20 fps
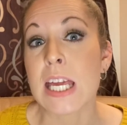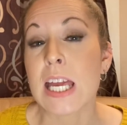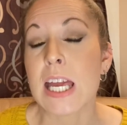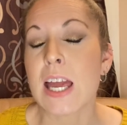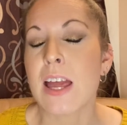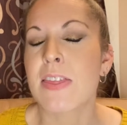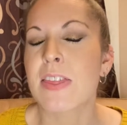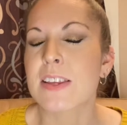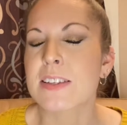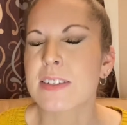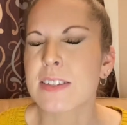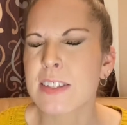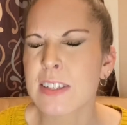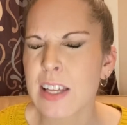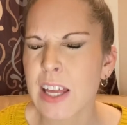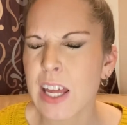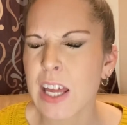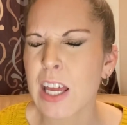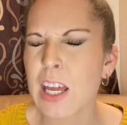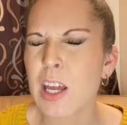And the
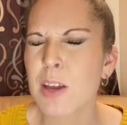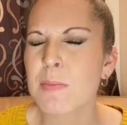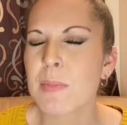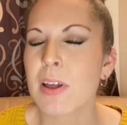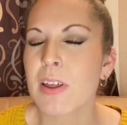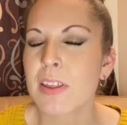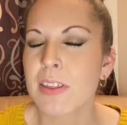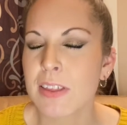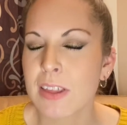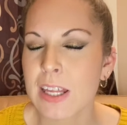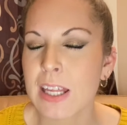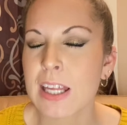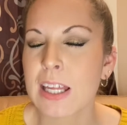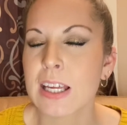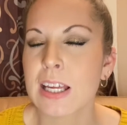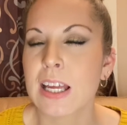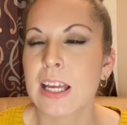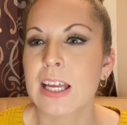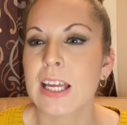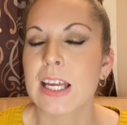same
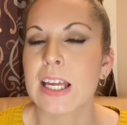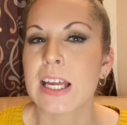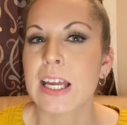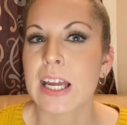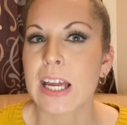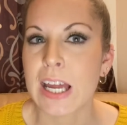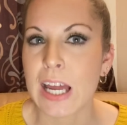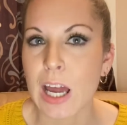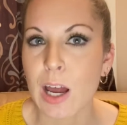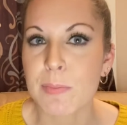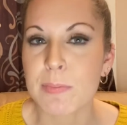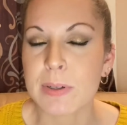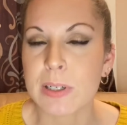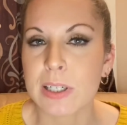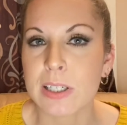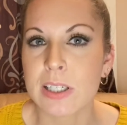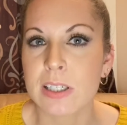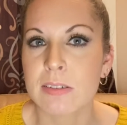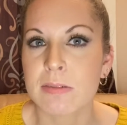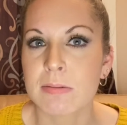thing
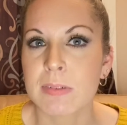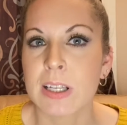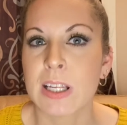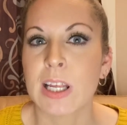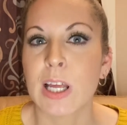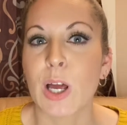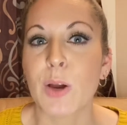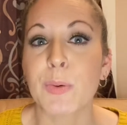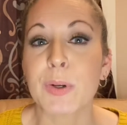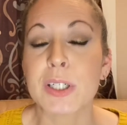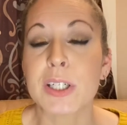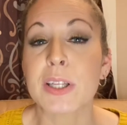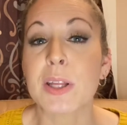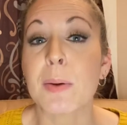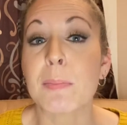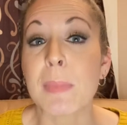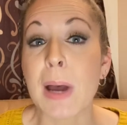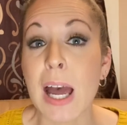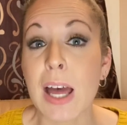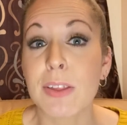happened. I went to
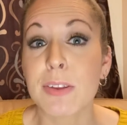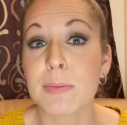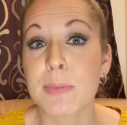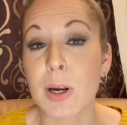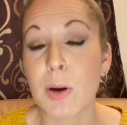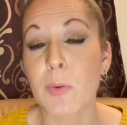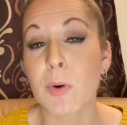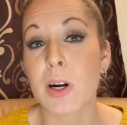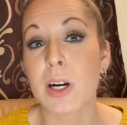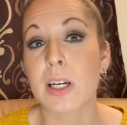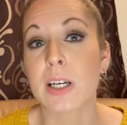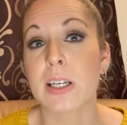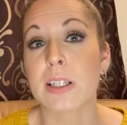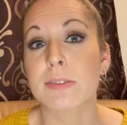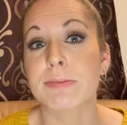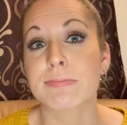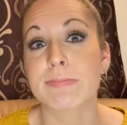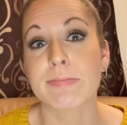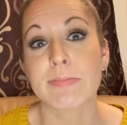that bathroom at work and